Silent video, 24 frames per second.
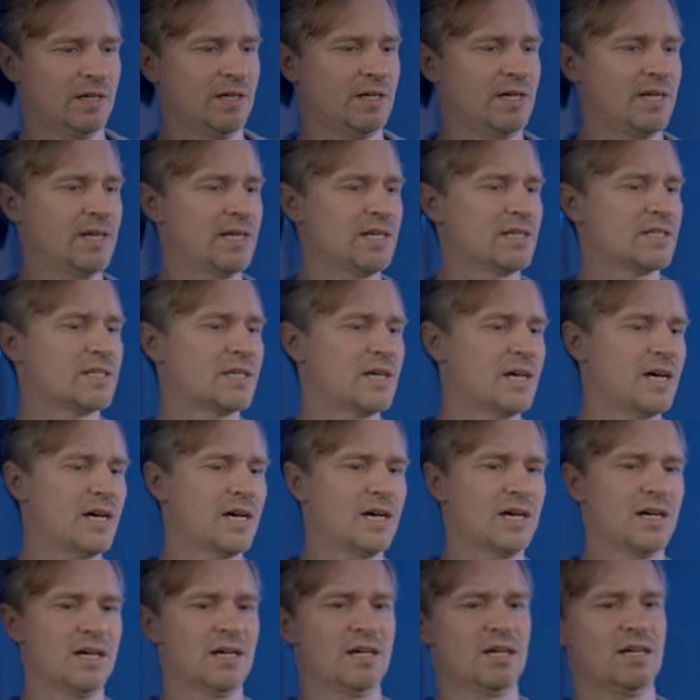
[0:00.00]
is
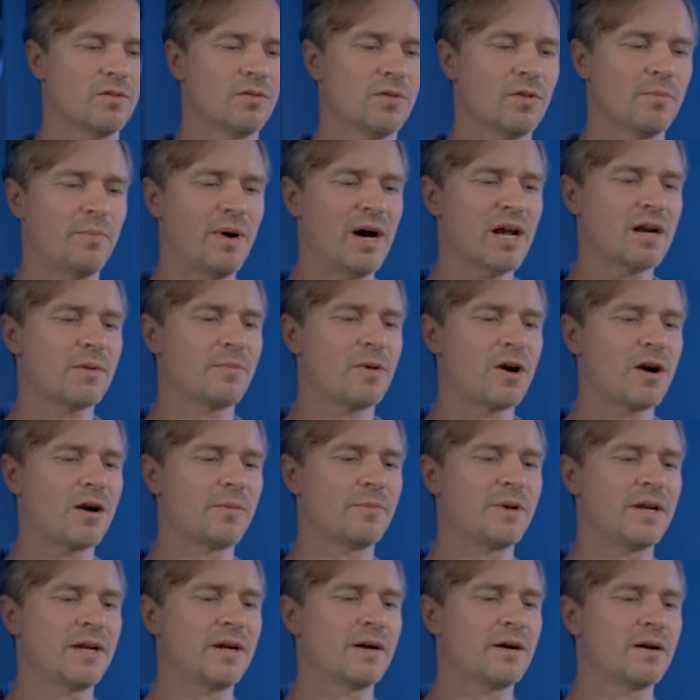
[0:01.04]
the bottom arm
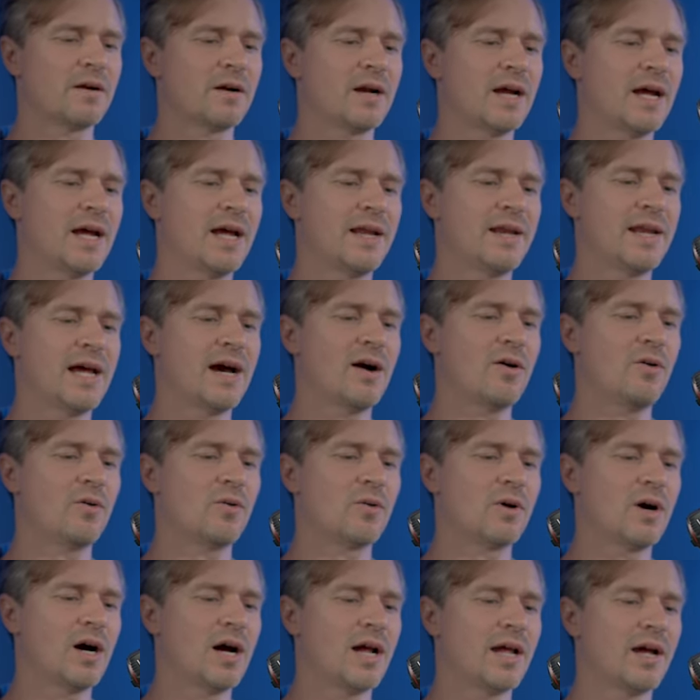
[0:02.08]
here, and now
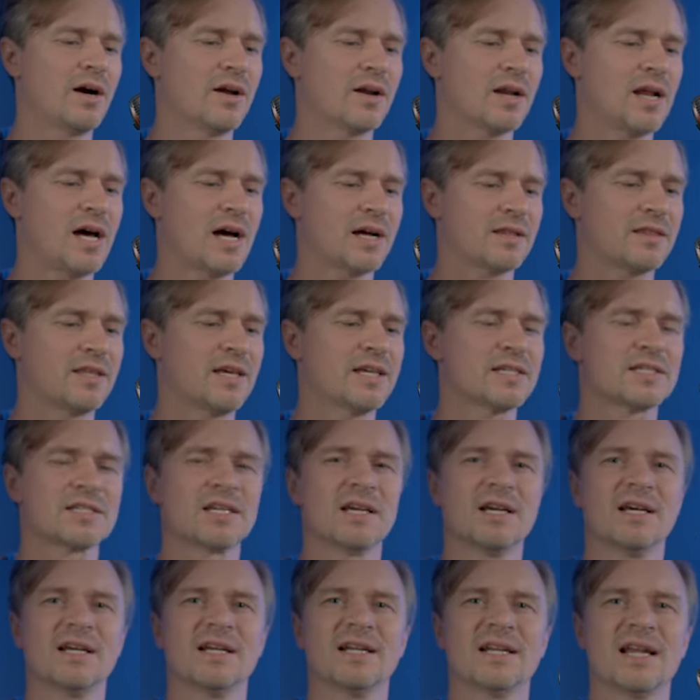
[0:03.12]
I unlock this.
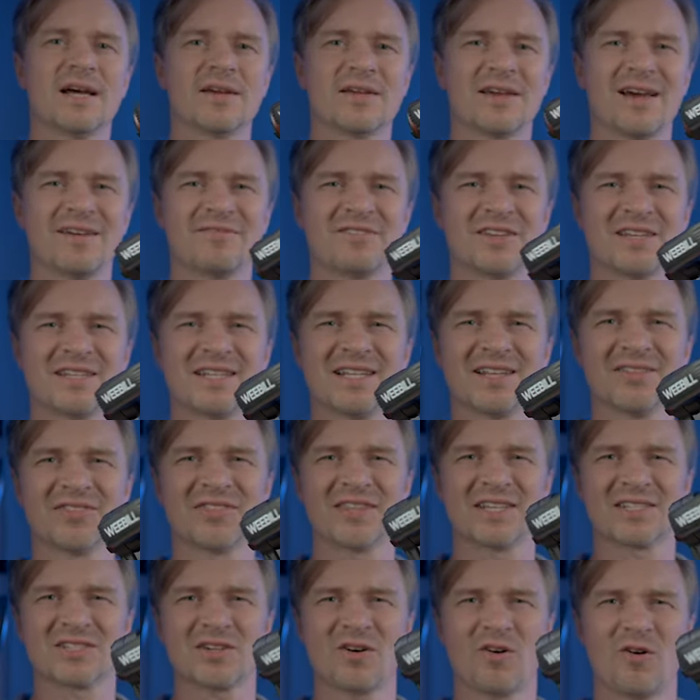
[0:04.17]
Now you have to tilt
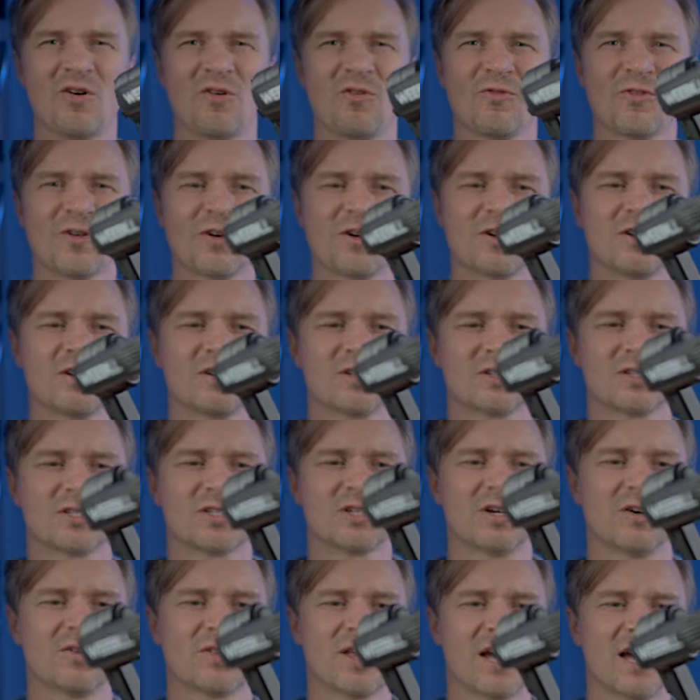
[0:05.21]
this over
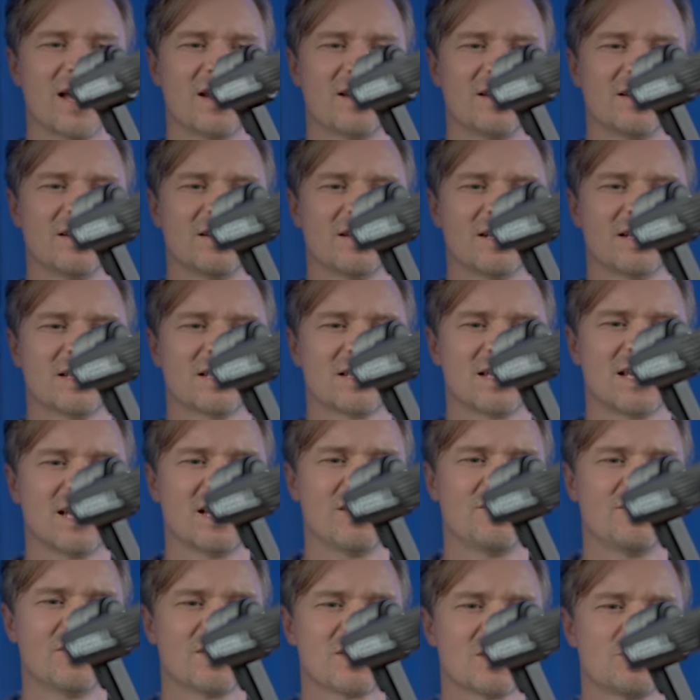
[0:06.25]
so that to see
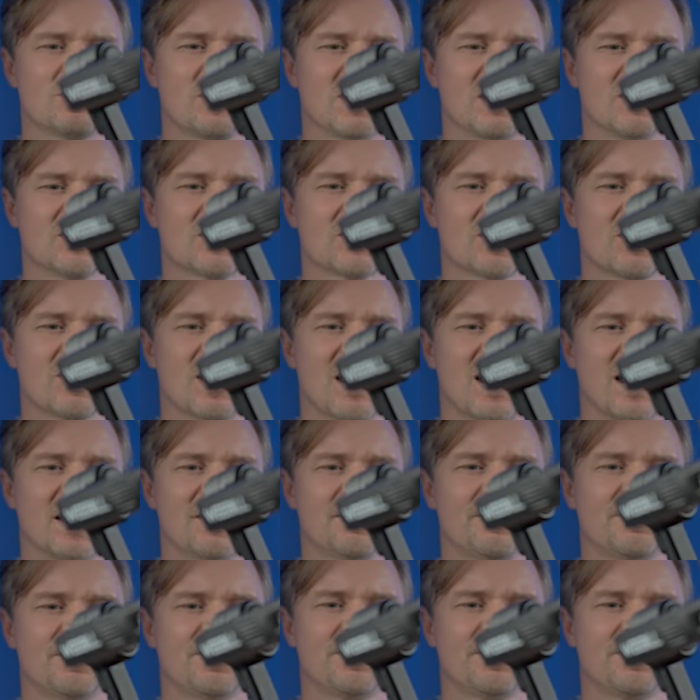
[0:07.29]
if it spins or not.